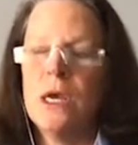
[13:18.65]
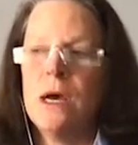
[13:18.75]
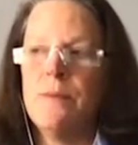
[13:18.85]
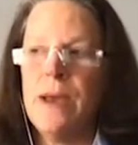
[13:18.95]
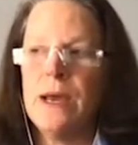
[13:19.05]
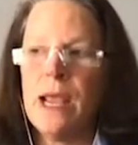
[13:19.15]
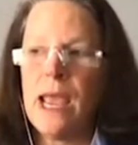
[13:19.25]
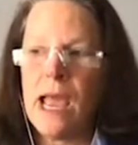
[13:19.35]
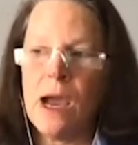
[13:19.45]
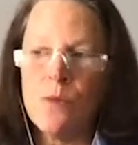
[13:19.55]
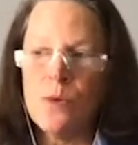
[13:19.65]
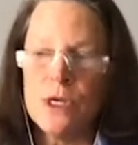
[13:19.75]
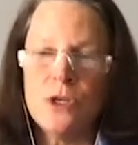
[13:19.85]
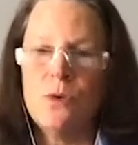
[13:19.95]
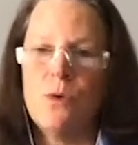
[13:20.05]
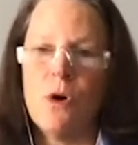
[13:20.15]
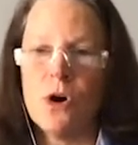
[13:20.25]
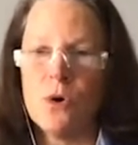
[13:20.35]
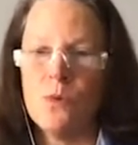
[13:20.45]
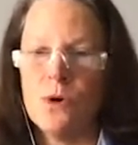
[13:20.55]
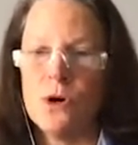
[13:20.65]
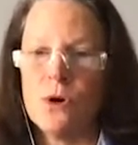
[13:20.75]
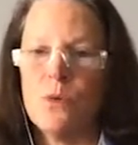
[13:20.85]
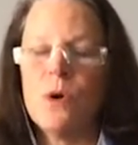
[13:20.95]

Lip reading: about how we do our work.